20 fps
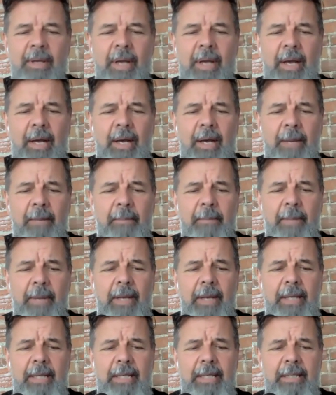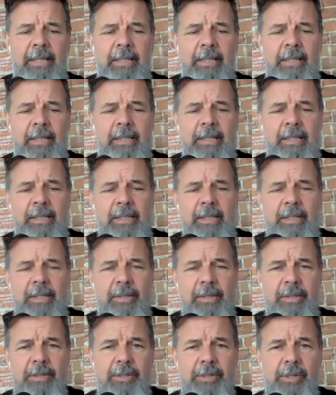Um, in the
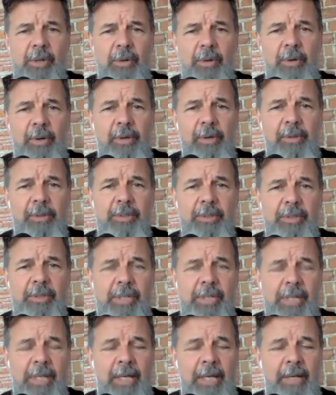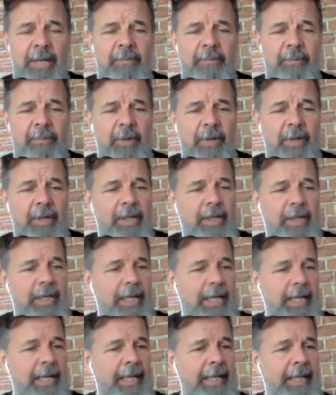the show notes uh, for
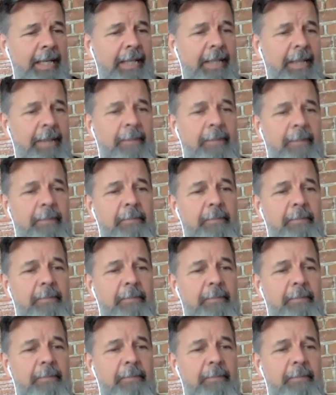uh,